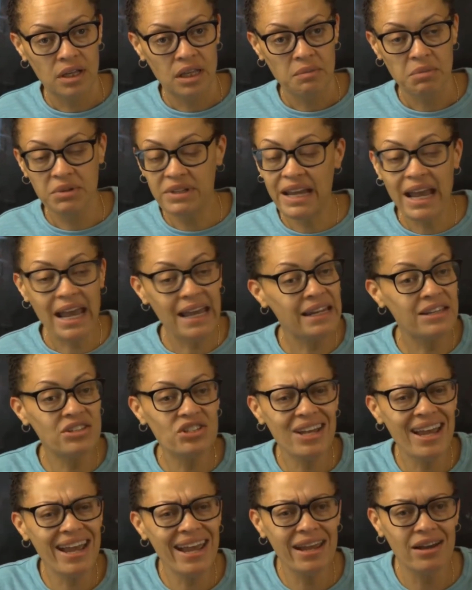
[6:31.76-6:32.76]
But they ain't in
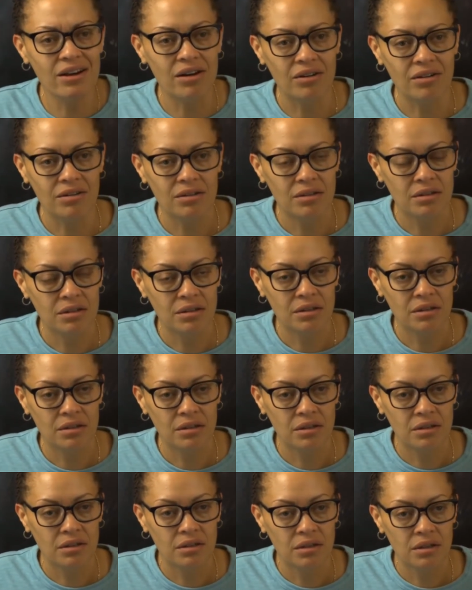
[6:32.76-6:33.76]
jail.
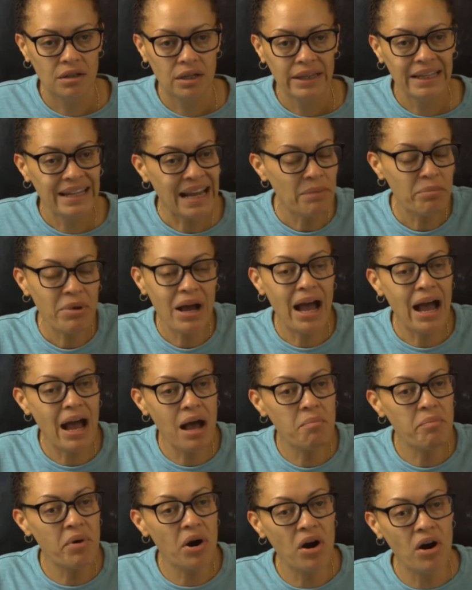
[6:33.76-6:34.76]
They're not
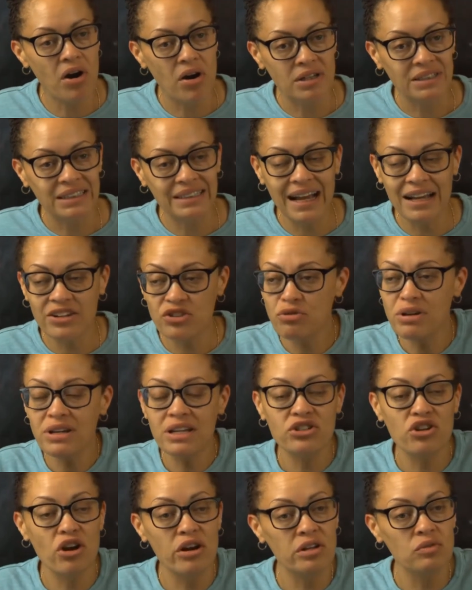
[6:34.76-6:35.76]
behind bars. They're not drinking
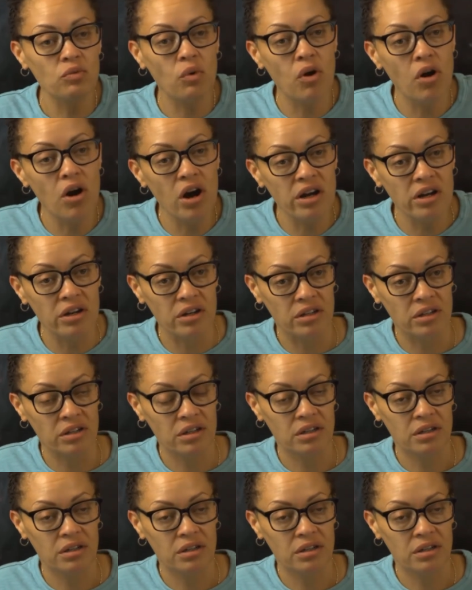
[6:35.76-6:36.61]
dirty water.